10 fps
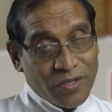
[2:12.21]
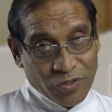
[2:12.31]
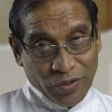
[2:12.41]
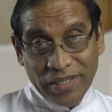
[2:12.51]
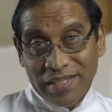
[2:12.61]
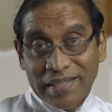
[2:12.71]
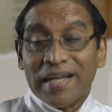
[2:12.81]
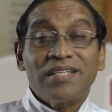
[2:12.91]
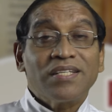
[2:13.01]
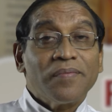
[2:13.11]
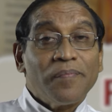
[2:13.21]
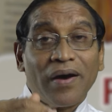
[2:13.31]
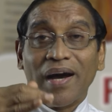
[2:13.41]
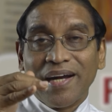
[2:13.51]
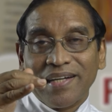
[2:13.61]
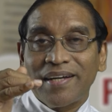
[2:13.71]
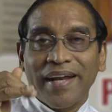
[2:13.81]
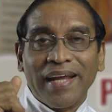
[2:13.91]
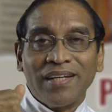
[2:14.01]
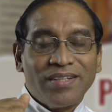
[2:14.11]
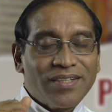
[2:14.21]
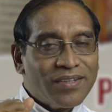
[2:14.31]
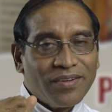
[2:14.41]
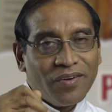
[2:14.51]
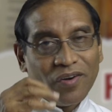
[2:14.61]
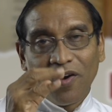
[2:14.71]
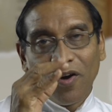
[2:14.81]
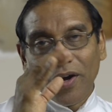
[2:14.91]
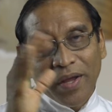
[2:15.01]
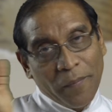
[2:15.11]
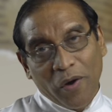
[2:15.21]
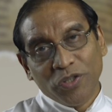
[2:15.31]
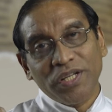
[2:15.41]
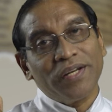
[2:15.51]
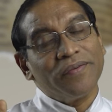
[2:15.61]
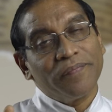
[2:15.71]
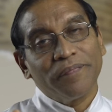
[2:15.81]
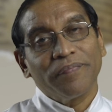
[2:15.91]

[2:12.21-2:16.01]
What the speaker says: So he sets up a tent on a mountain